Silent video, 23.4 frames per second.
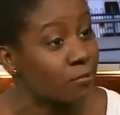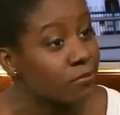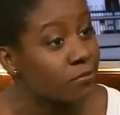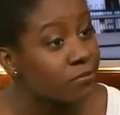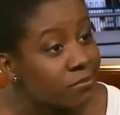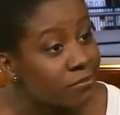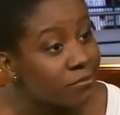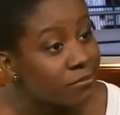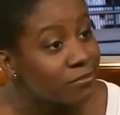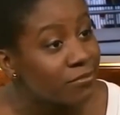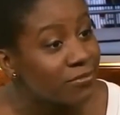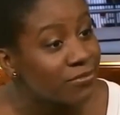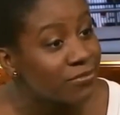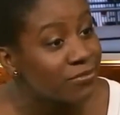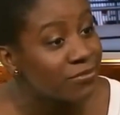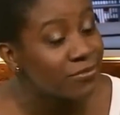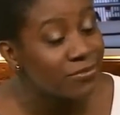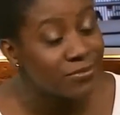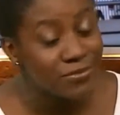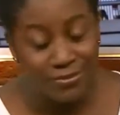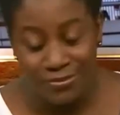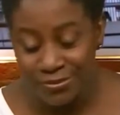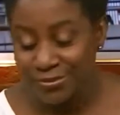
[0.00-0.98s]
smart woman. I know
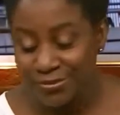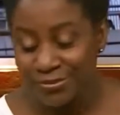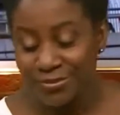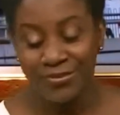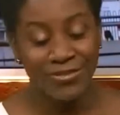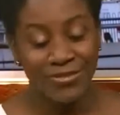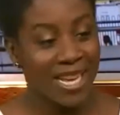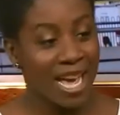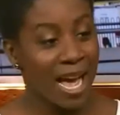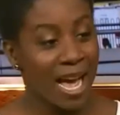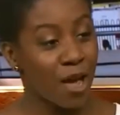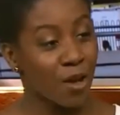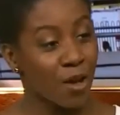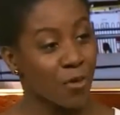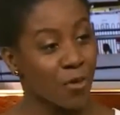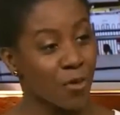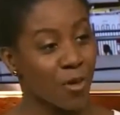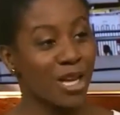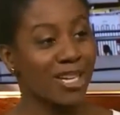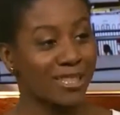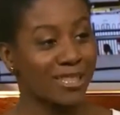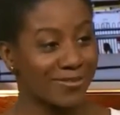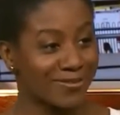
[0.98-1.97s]
you'll send them to me. We'll have
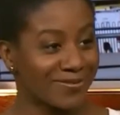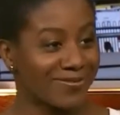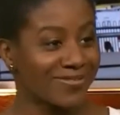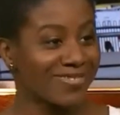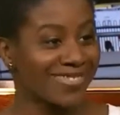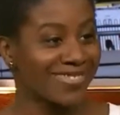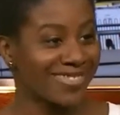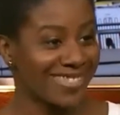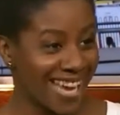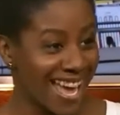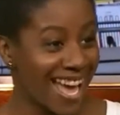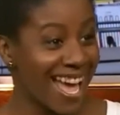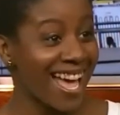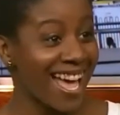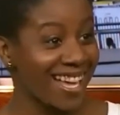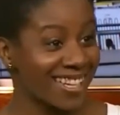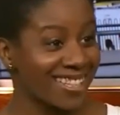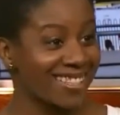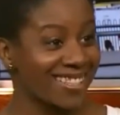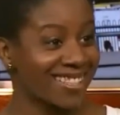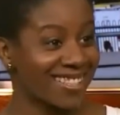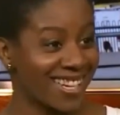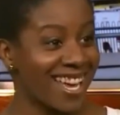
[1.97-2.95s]
another discussion, and
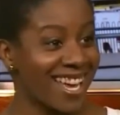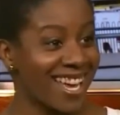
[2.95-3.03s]
that'll be good.